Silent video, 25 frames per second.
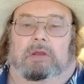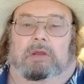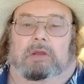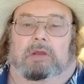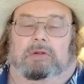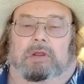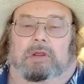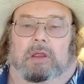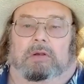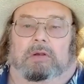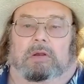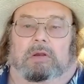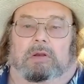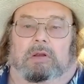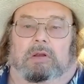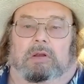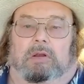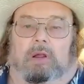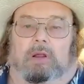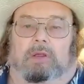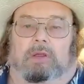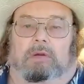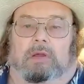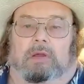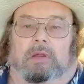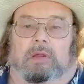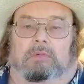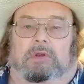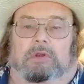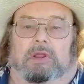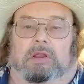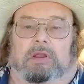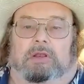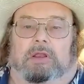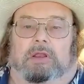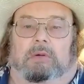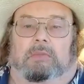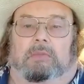chances are you're going to have to
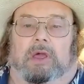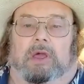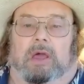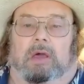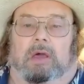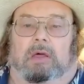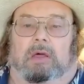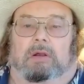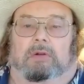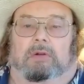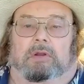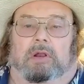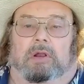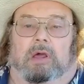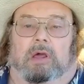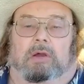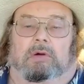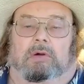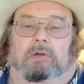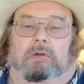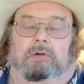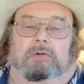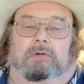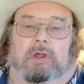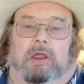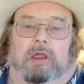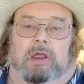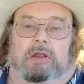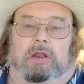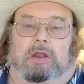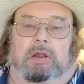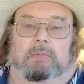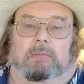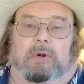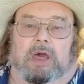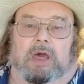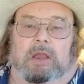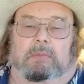get them out, or you're not going to attract
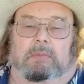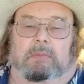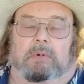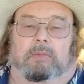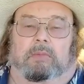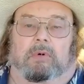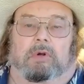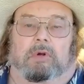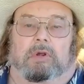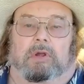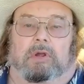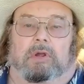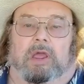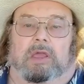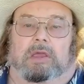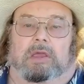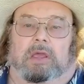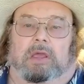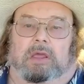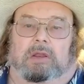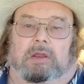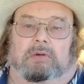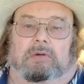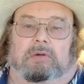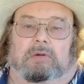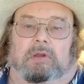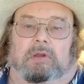anybody but more crankheads.